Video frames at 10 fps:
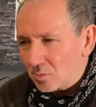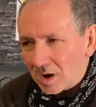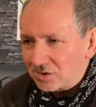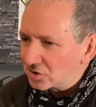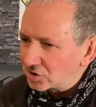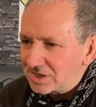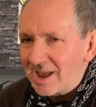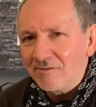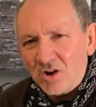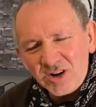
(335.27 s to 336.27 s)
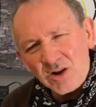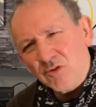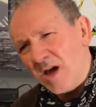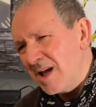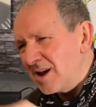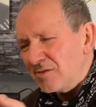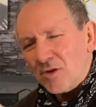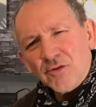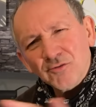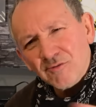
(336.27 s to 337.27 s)
I just never, you know, the
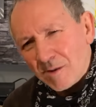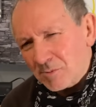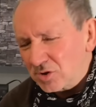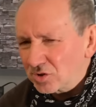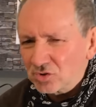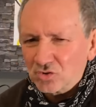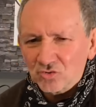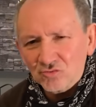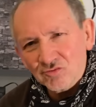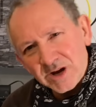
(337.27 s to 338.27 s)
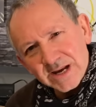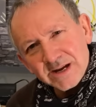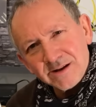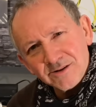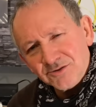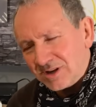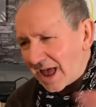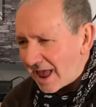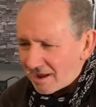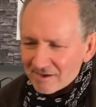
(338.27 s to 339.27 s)
thrum of the strings,
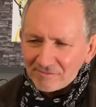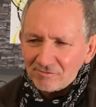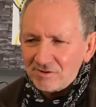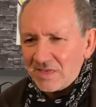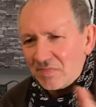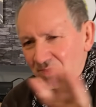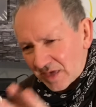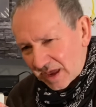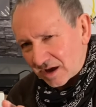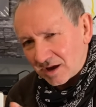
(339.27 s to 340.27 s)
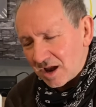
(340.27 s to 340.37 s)
everything.